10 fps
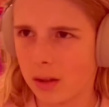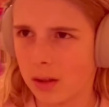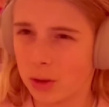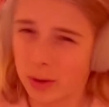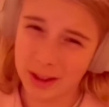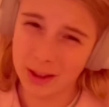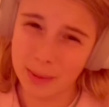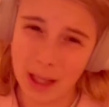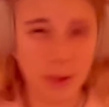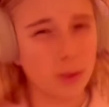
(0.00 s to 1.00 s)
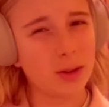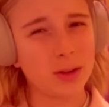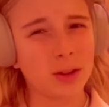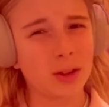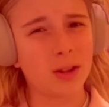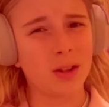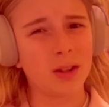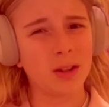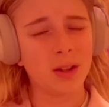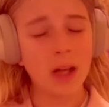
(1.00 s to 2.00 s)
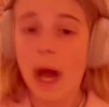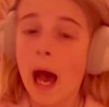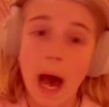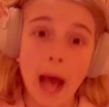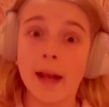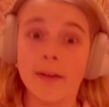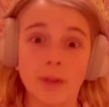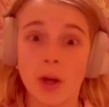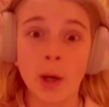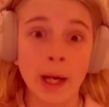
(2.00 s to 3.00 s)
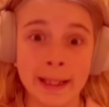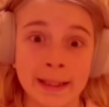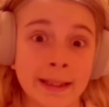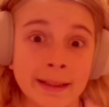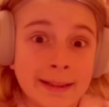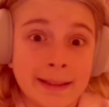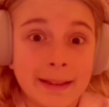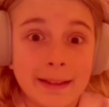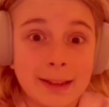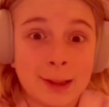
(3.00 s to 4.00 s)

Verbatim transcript: So is it backwards or I have no idea to tell you the